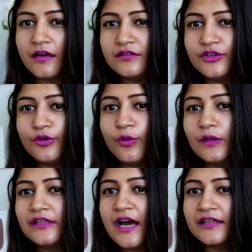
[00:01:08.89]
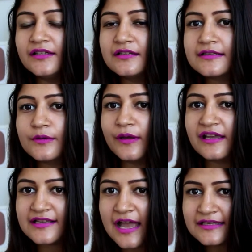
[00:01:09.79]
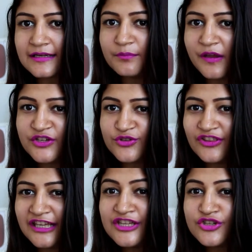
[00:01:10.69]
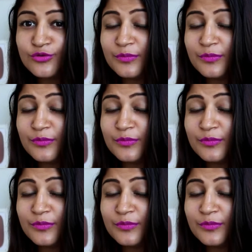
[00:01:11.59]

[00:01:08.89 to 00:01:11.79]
you know, all the other squares as compared to these two,